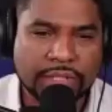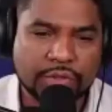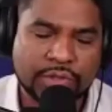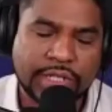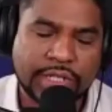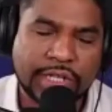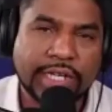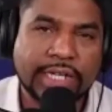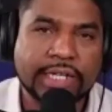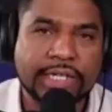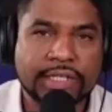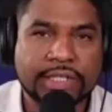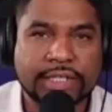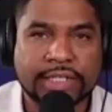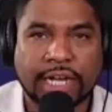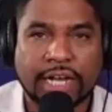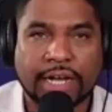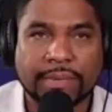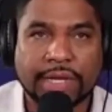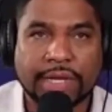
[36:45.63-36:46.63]
you did a good
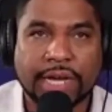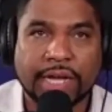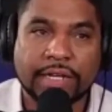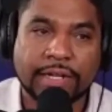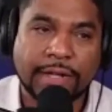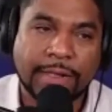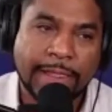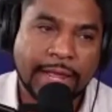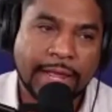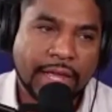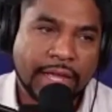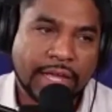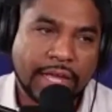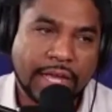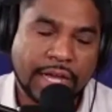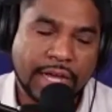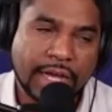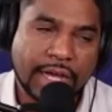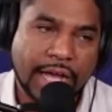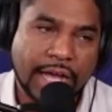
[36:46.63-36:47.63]
job kind of
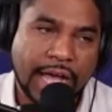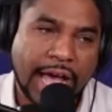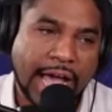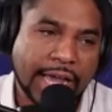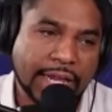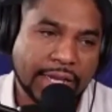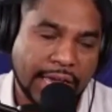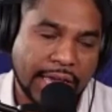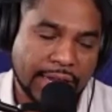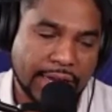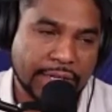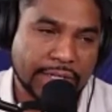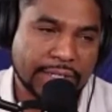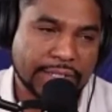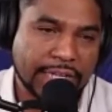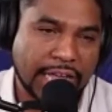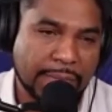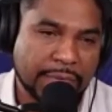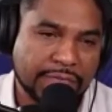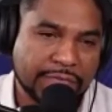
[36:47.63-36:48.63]
highlighting the
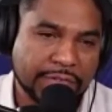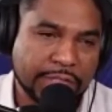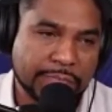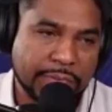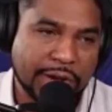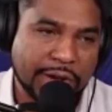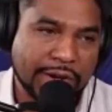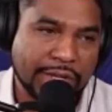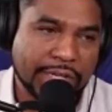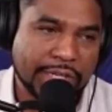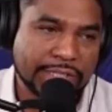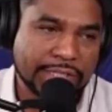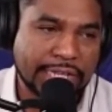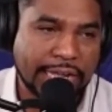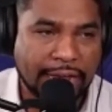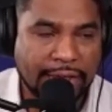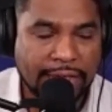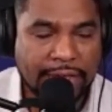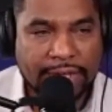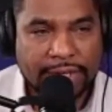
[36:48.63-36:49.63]
type of experience
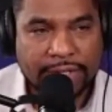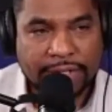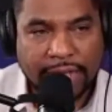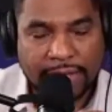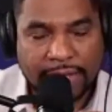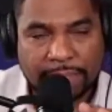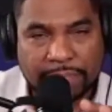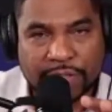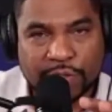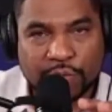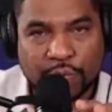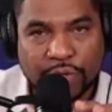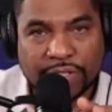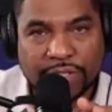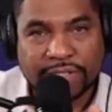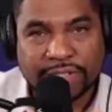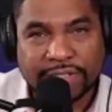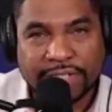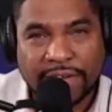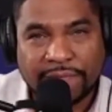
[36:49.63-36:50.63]
that between
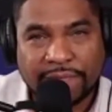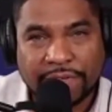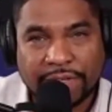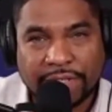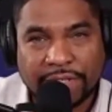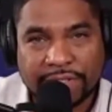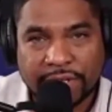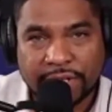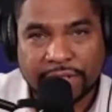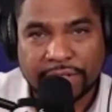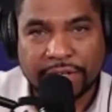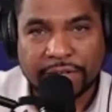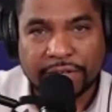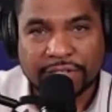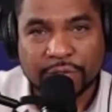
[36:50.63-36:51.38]
7 to 10 years.